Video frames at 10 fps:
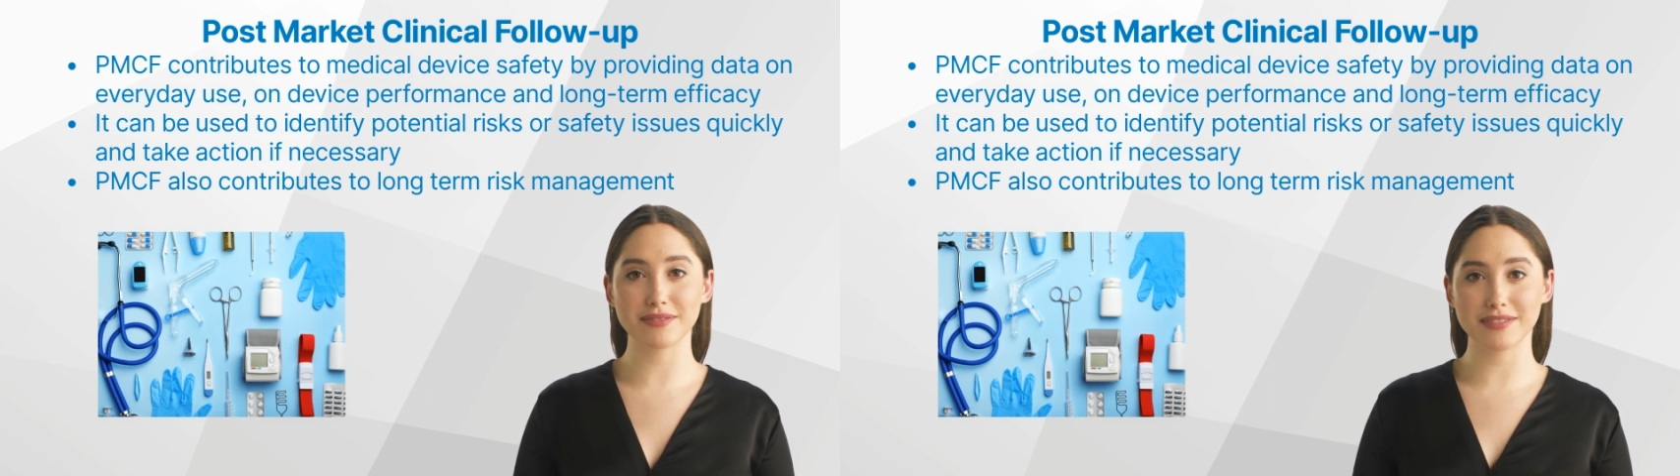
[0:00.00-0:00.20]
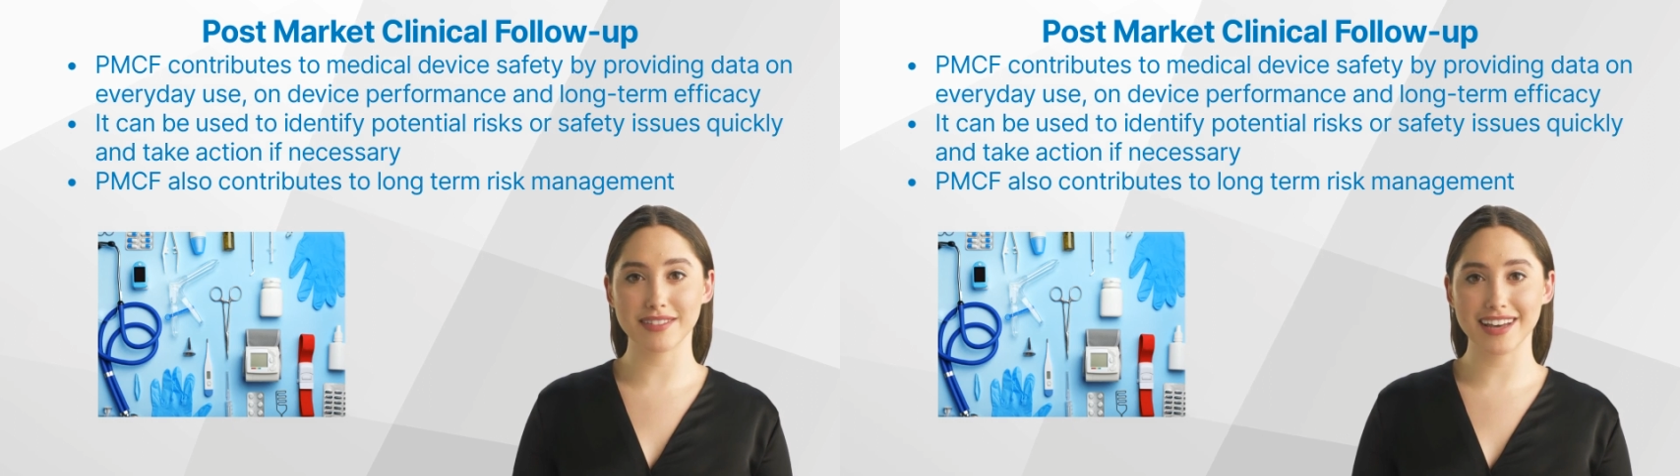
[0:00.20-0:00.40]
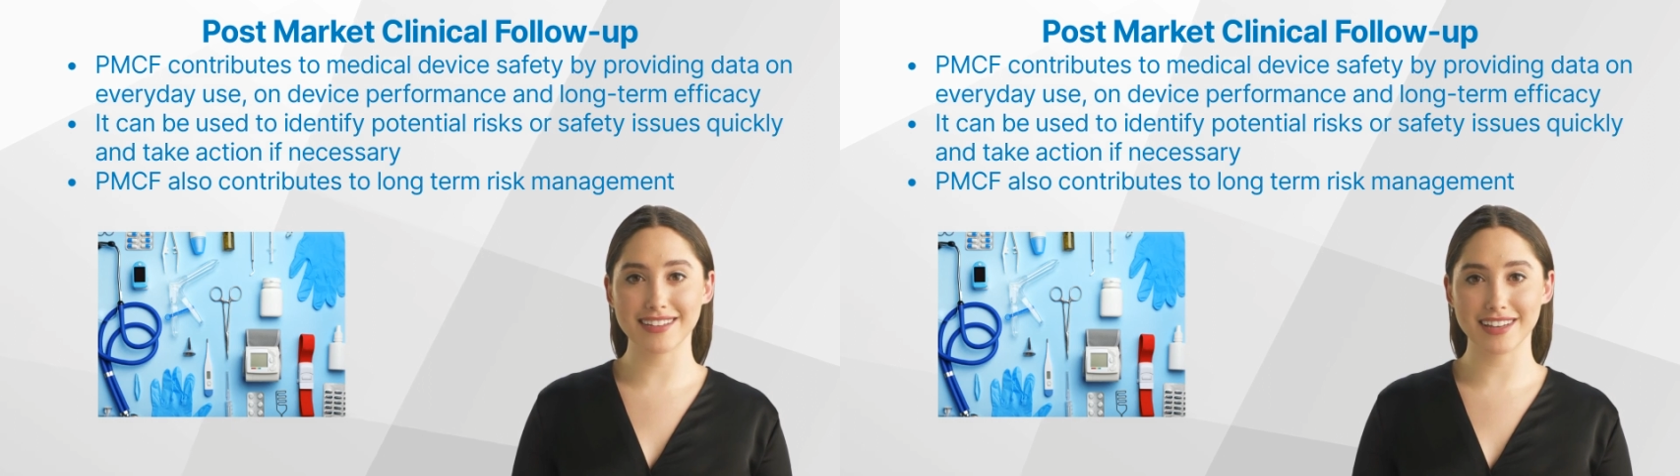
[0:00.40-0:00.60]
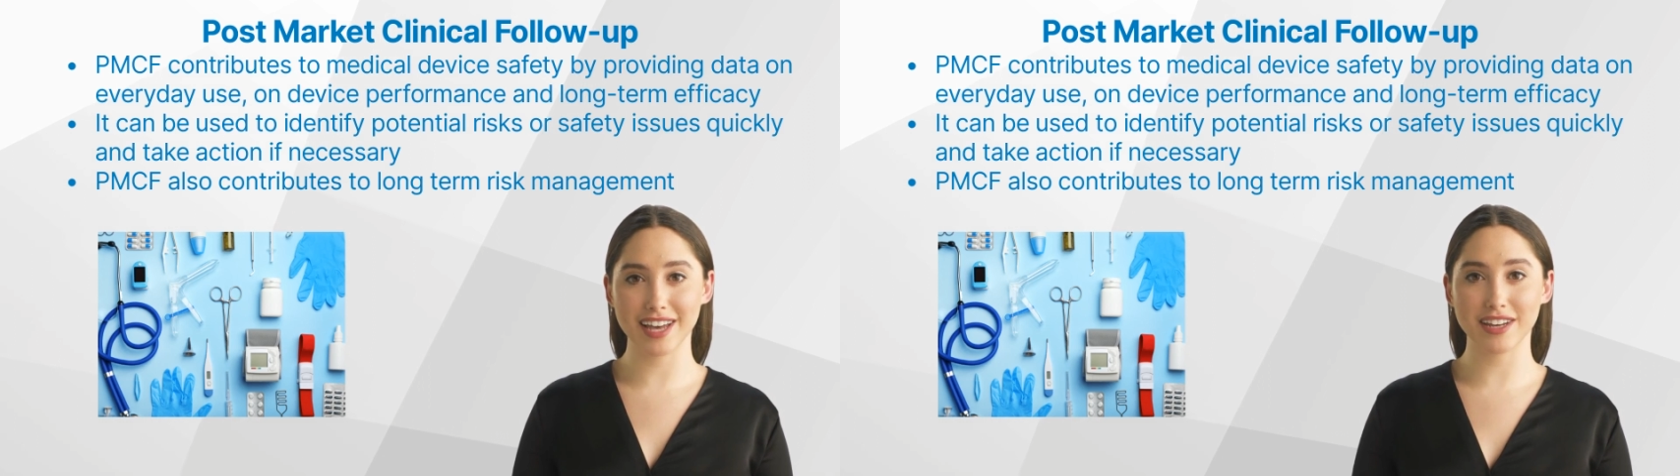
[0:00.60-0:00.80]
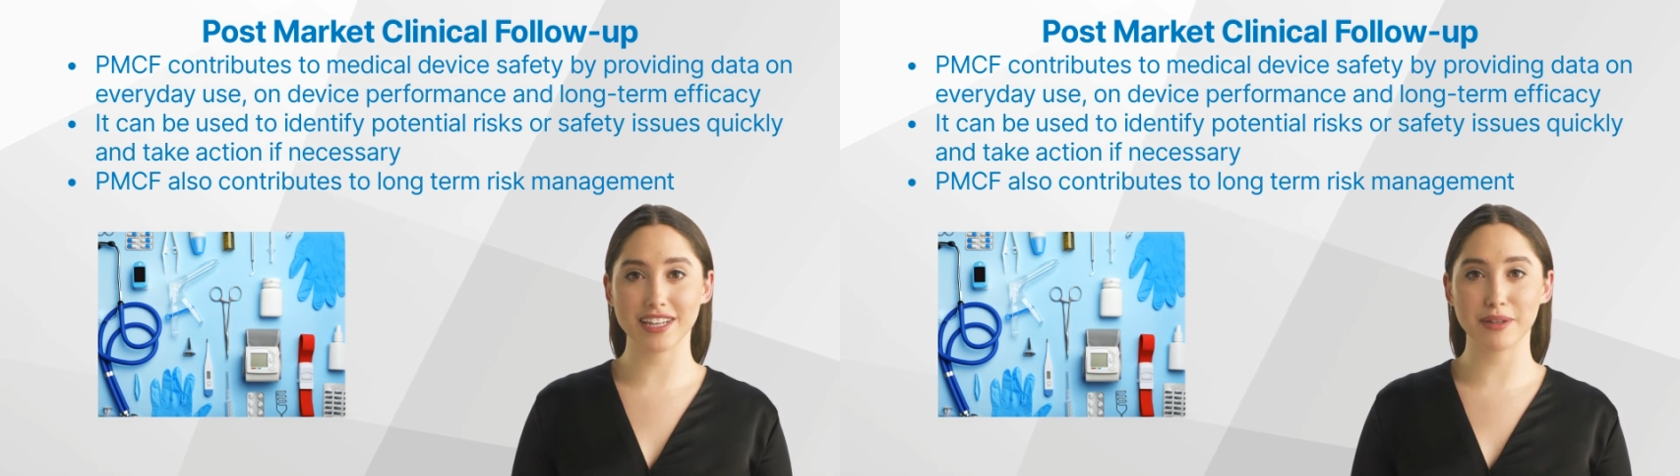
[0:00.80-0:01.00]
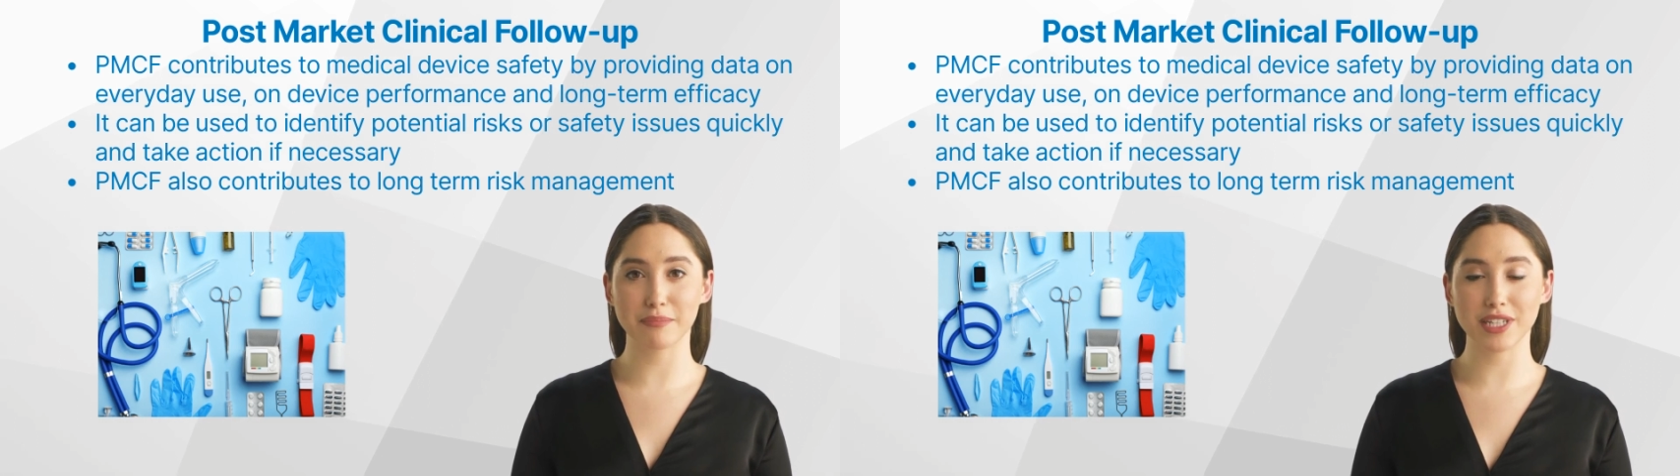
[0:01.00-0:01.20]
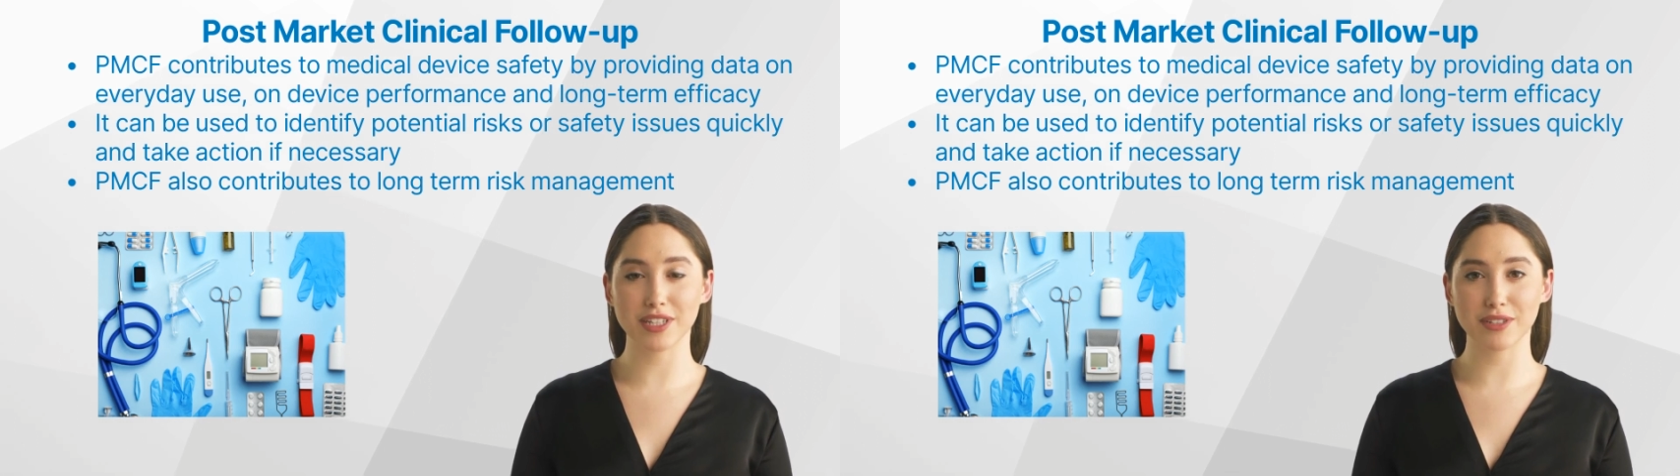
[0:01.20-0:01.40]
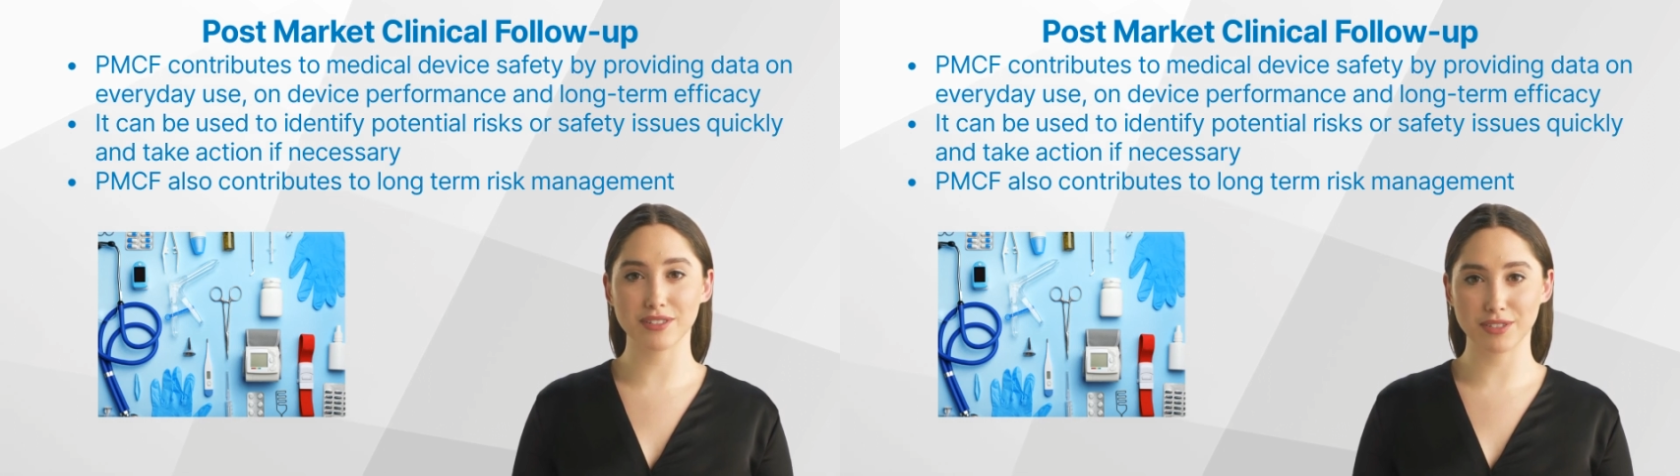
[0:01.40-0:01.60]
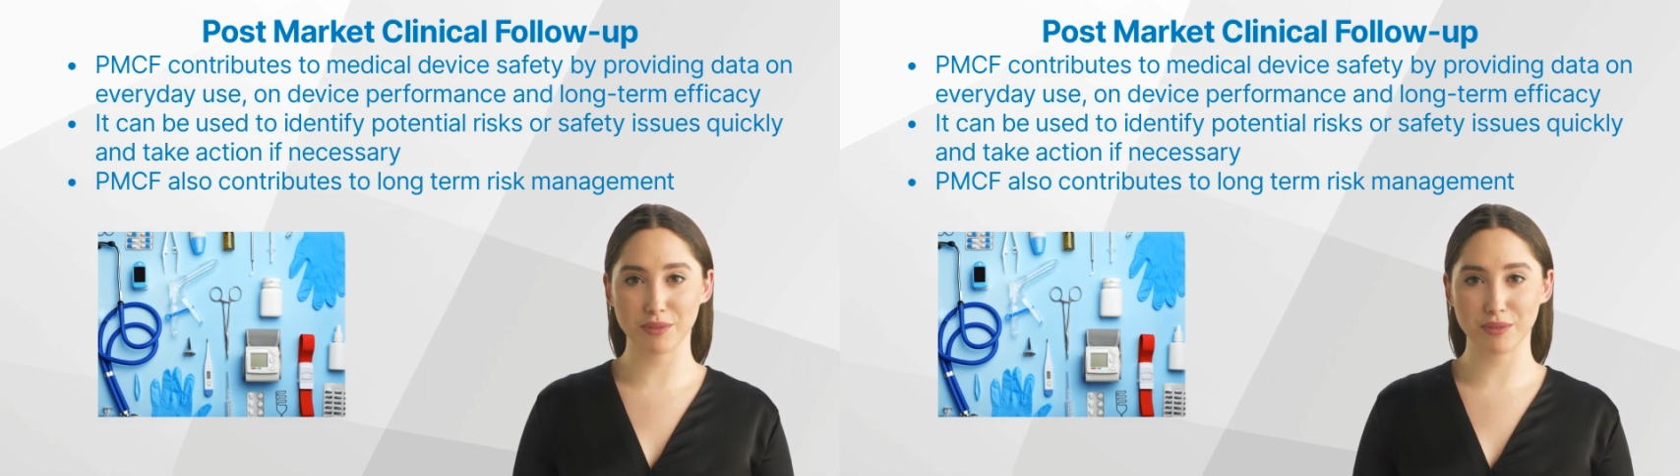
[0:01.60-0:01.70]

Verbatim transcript: This data can be used